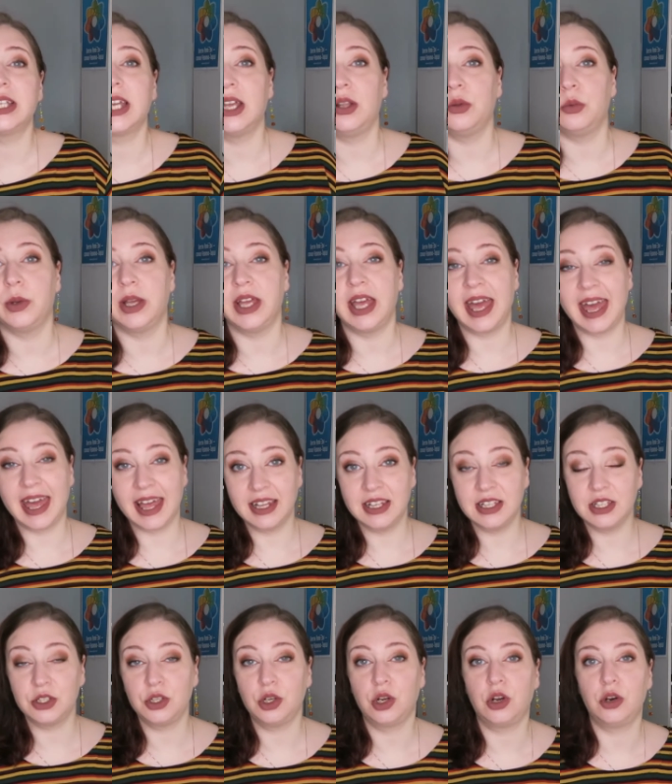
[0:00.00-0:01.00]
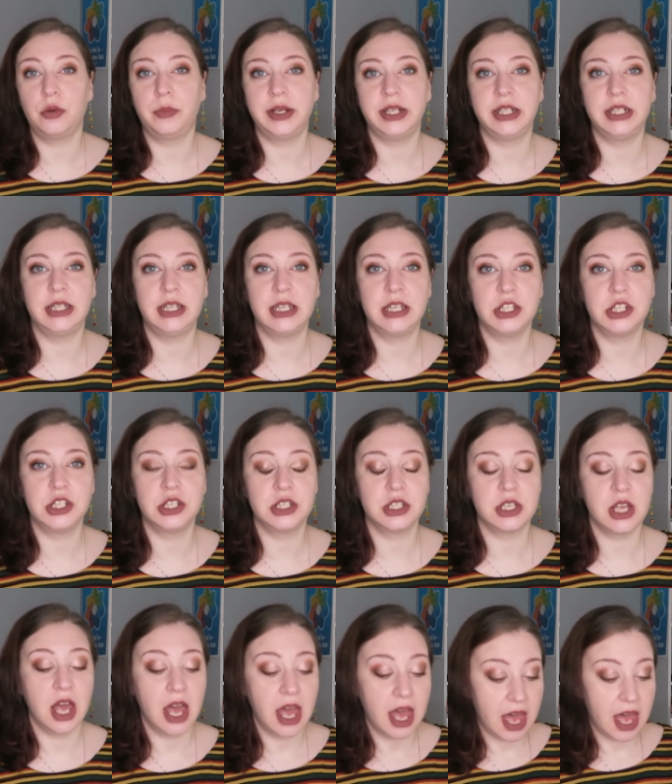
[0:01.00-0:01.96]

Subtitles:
can we add to our meditations.